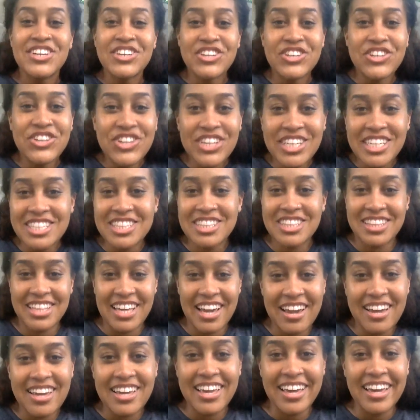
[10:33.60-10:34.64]
Good
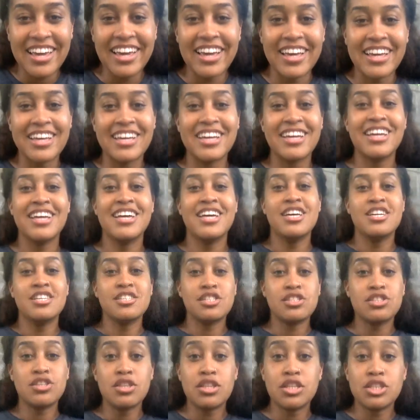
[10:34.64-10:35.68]
thinking.
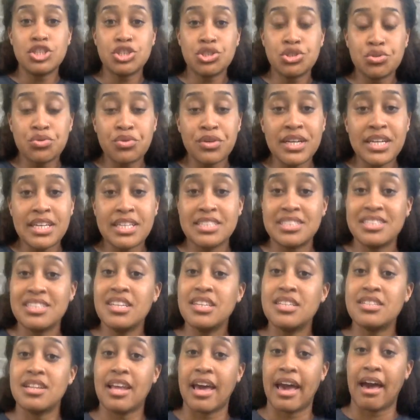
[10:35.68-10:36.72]
So the tree
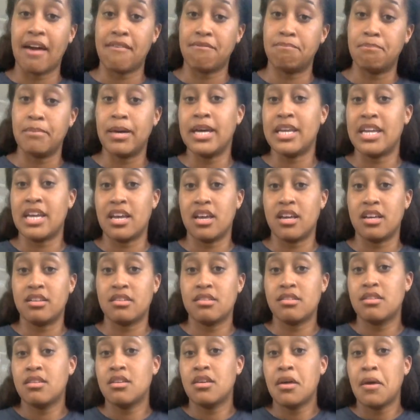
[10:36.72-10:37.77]
didn't have money,
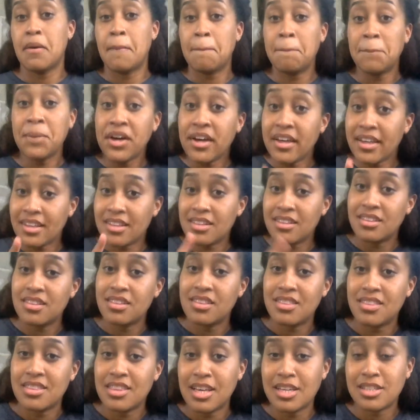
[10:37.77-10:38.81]
but
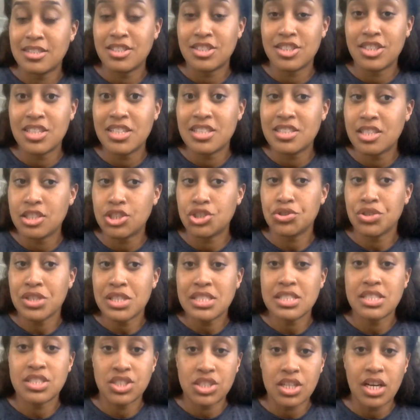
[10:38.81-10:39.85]
the tree
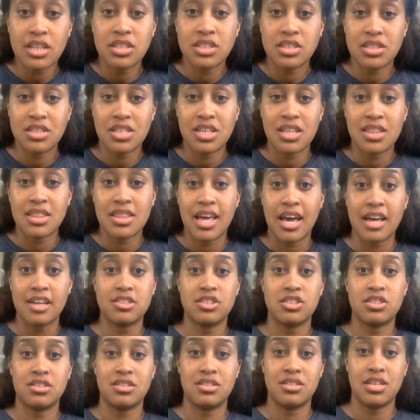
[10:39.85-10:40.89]
suggested that
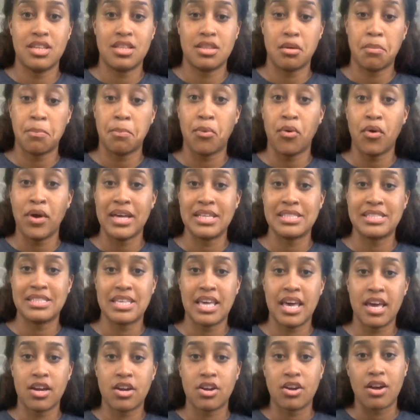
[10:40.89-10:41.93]
the boy
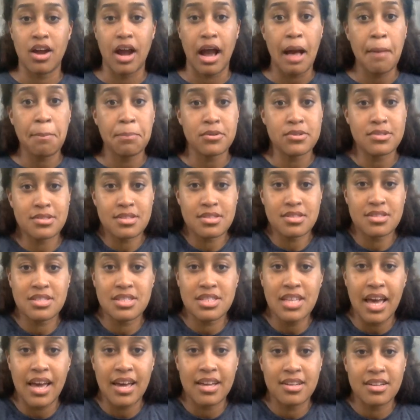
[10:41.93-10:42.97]
take her apples
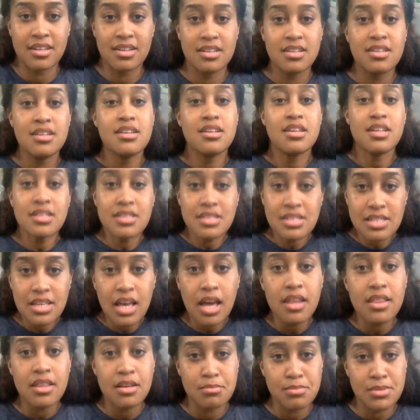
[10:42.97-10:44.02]
instead and
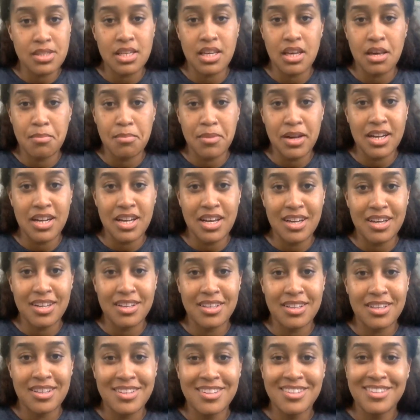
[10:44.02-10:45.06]
sell them to get money.
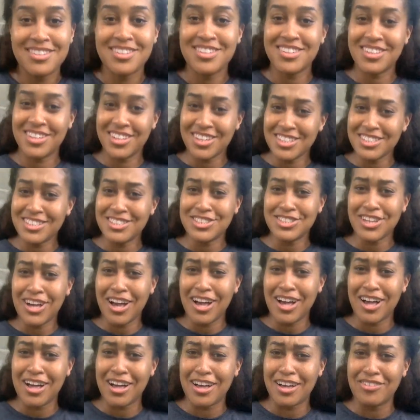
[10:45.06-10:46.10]
Good
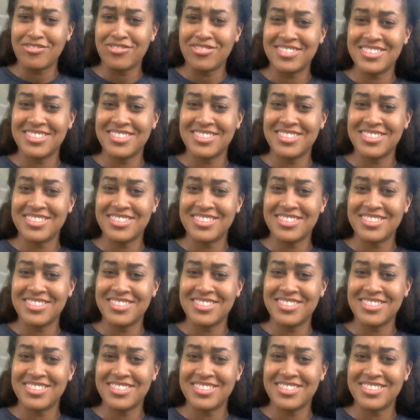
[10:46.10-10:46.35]
job.